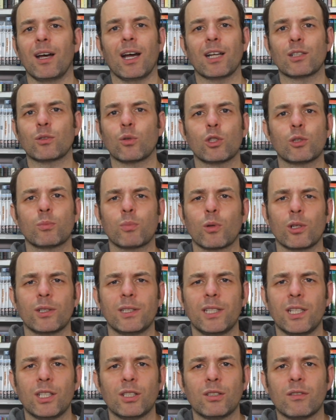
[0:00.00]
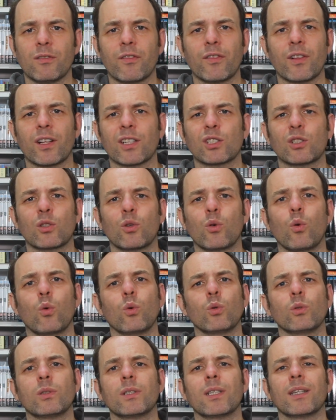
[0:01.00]
As exploitation flicks
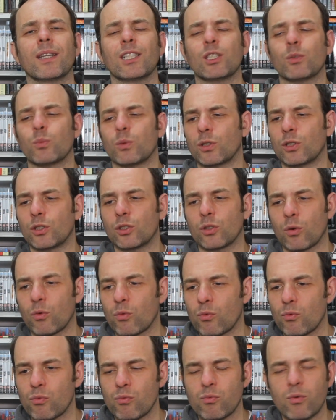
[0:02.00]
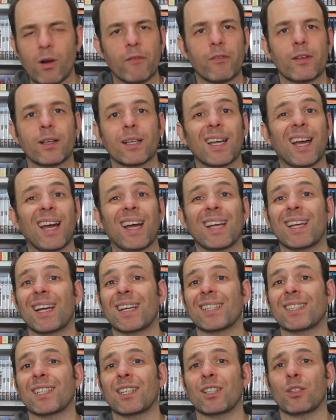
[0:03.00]
goes, this was terrific. I
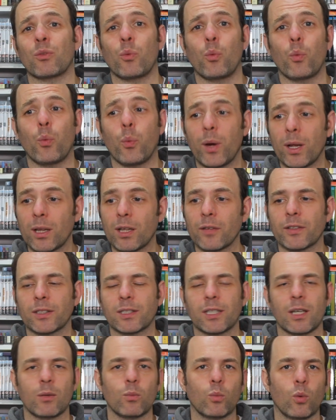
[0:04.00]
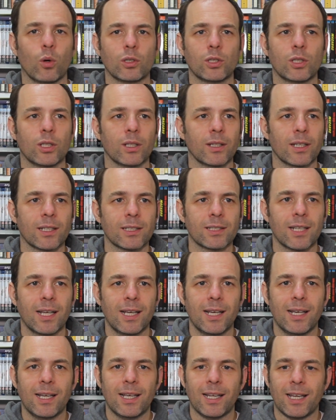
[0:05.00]
had a whale of a time watching this.
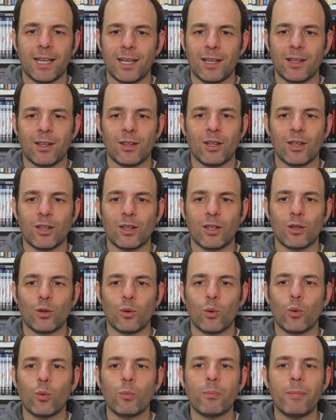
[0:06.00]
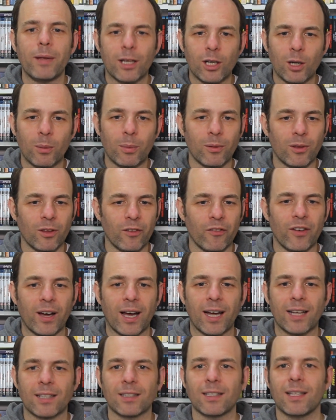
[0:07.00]
The whole makeup of the
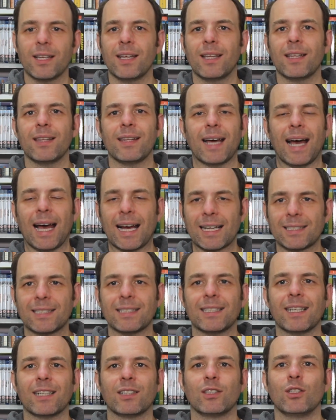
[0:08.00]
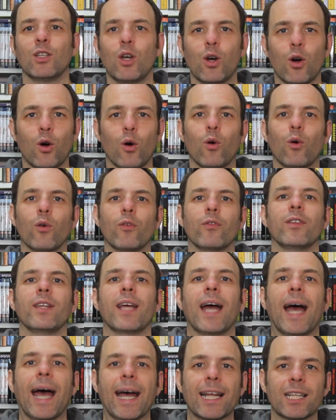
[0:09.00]
van, the adding in of
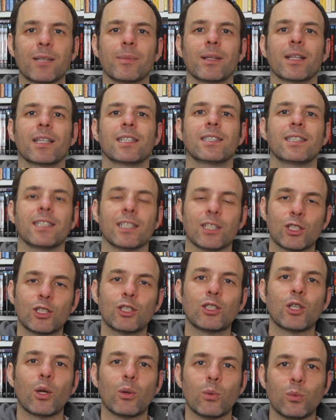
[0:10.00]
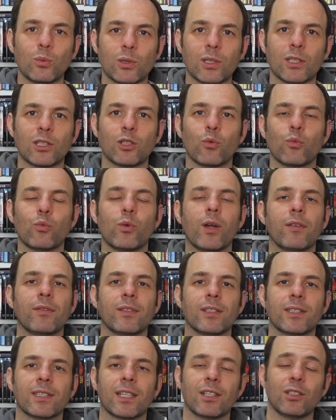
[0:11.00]
the animalistic sounds as it
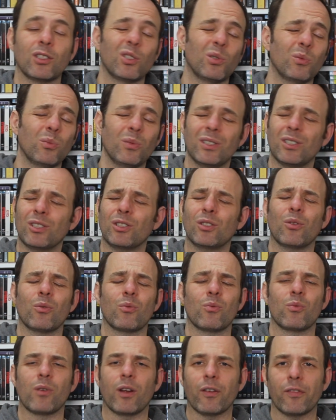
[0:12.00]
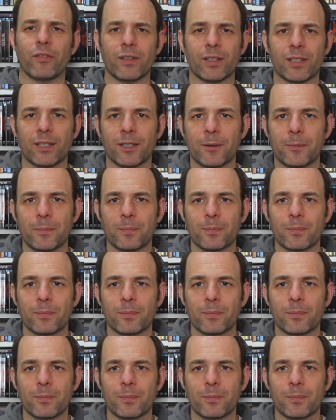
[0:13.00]
revved its engine was terrific.